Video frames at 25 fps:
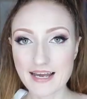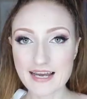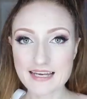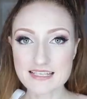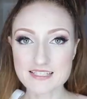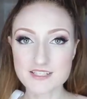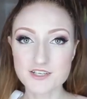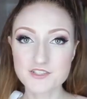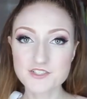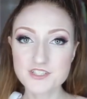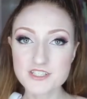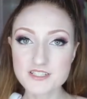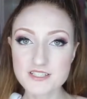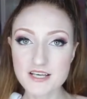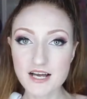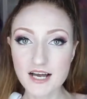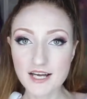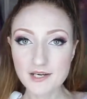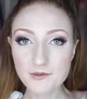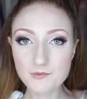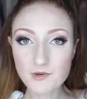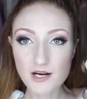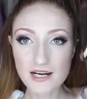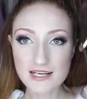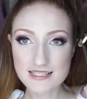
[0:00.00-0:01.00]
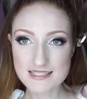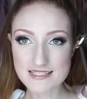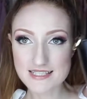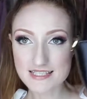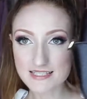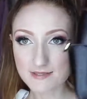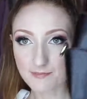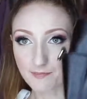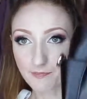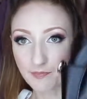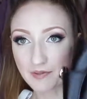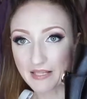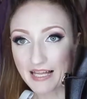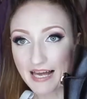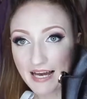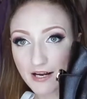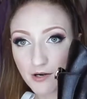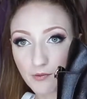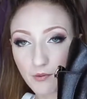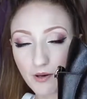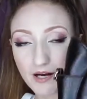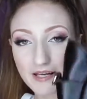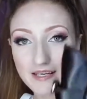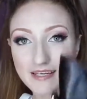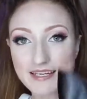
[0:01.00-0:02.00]
Okay, so design-wise, this
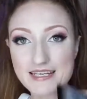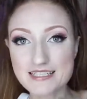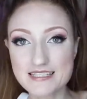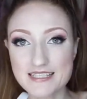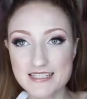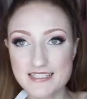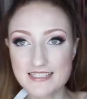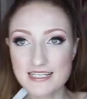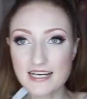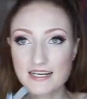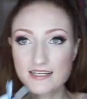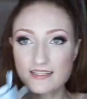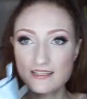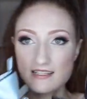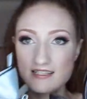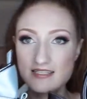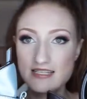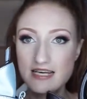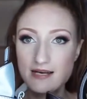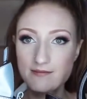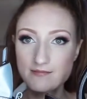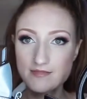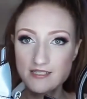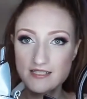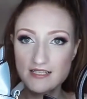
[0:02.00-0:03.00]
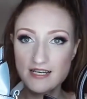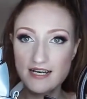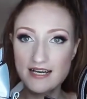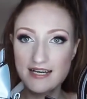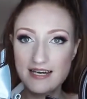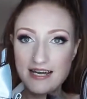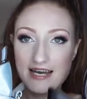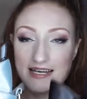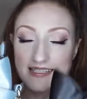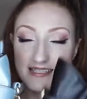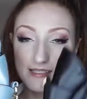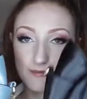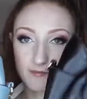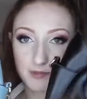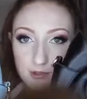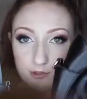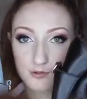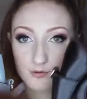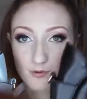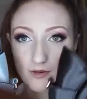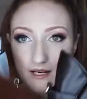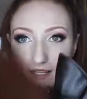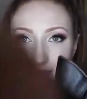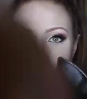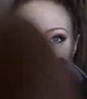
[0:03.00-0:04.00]
black one is exactly the same design as the
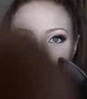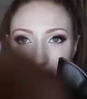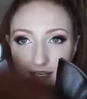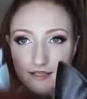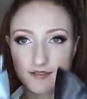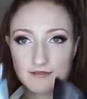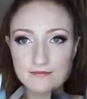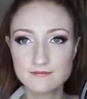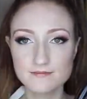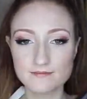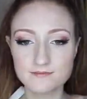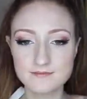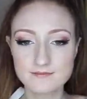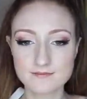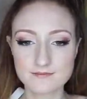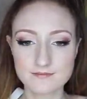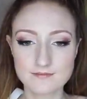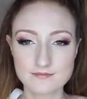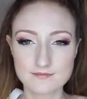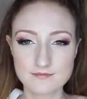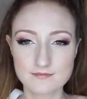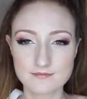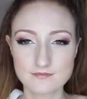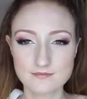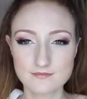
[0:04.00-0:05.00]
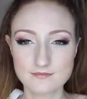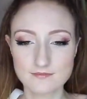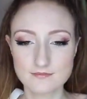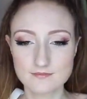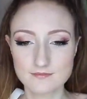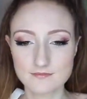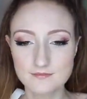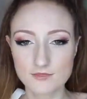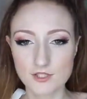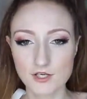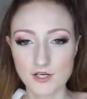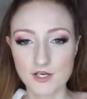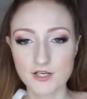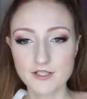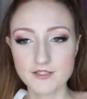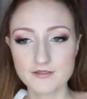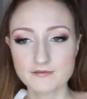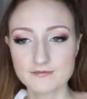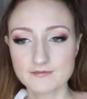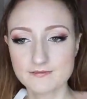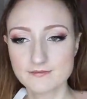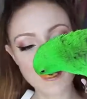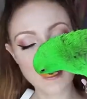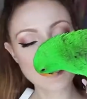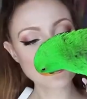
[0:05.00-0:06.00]
blue one that I got.
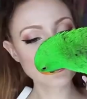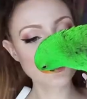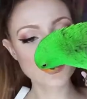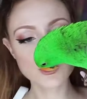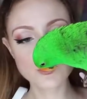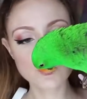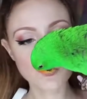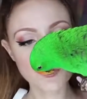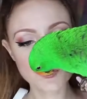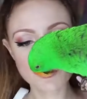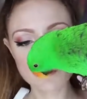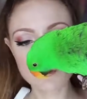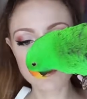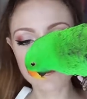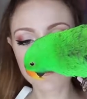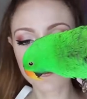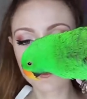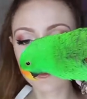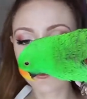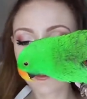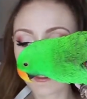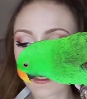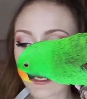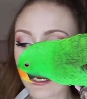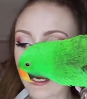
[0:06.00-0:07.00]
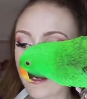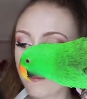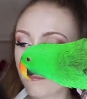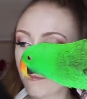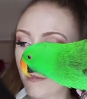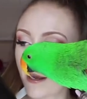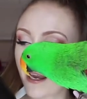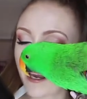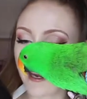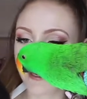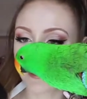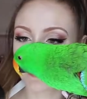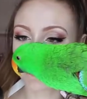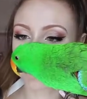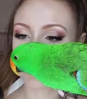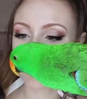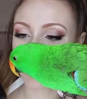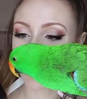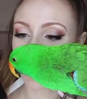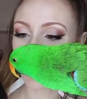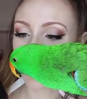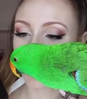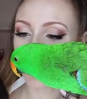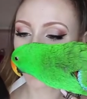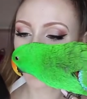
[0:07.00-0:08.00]
I just want to review the cat bags.
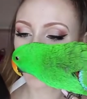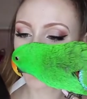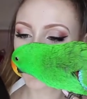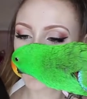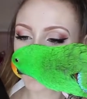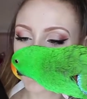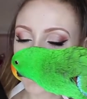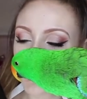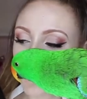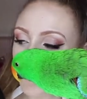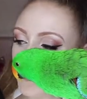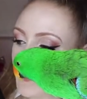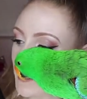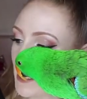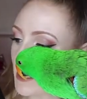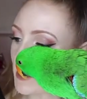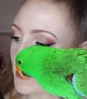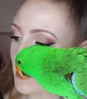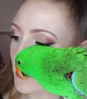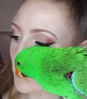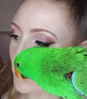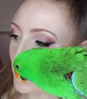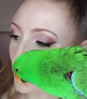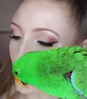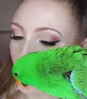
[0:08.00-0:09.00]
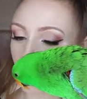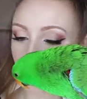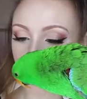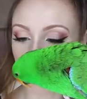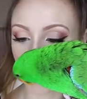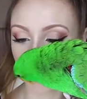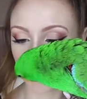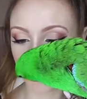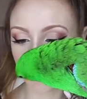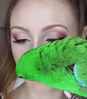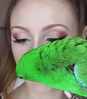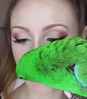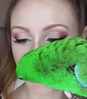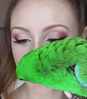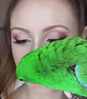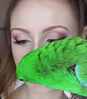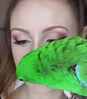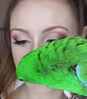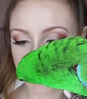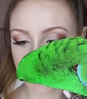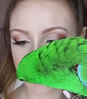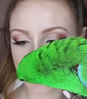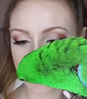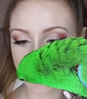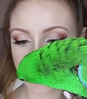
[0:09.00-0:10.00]
Are you just upset that they're not bird
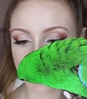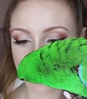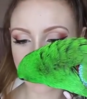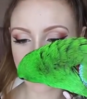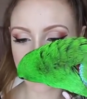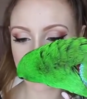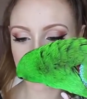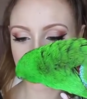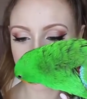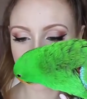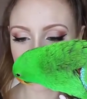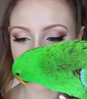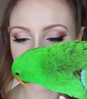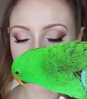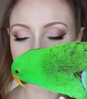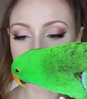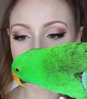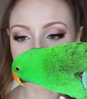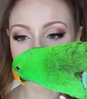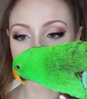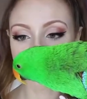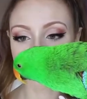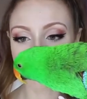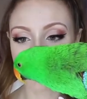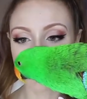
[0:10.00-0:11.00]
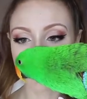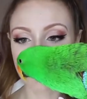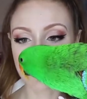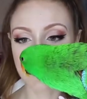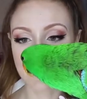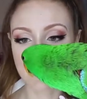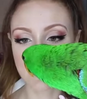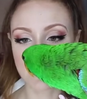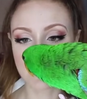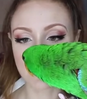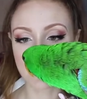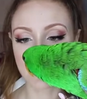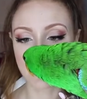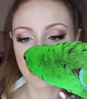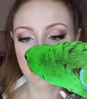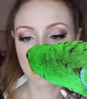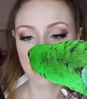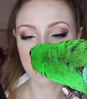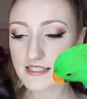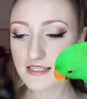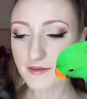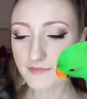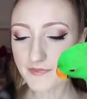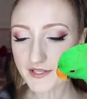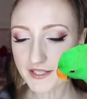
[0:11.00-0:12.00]
bags? Is that it? It is, isn't it?
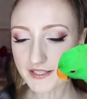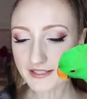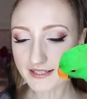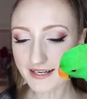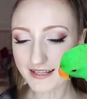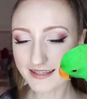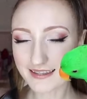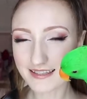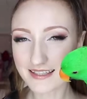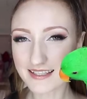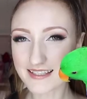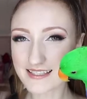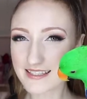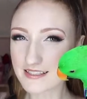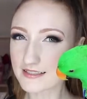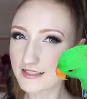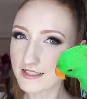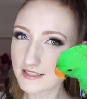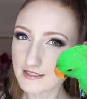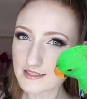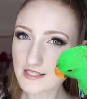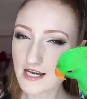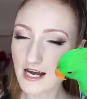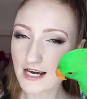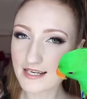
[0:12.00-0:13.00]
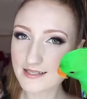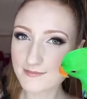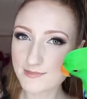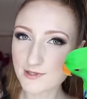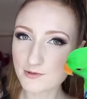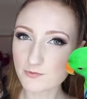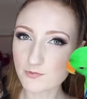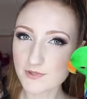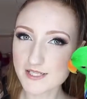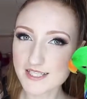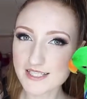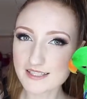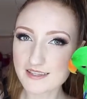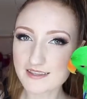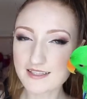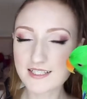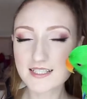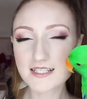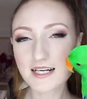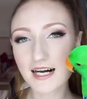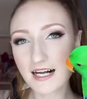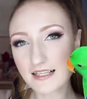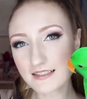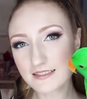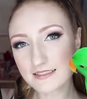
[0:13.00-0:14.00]
Something that I think is a little tiny bit weird, the
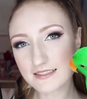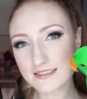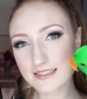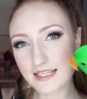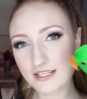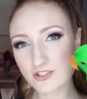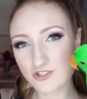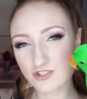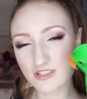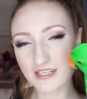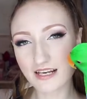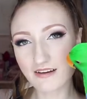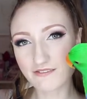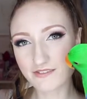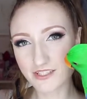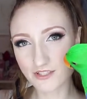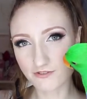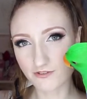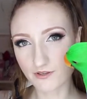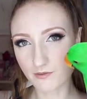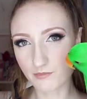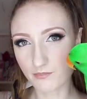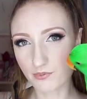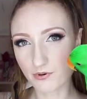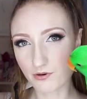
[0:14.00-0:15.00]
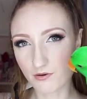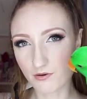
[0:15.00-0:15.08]
colors actually have different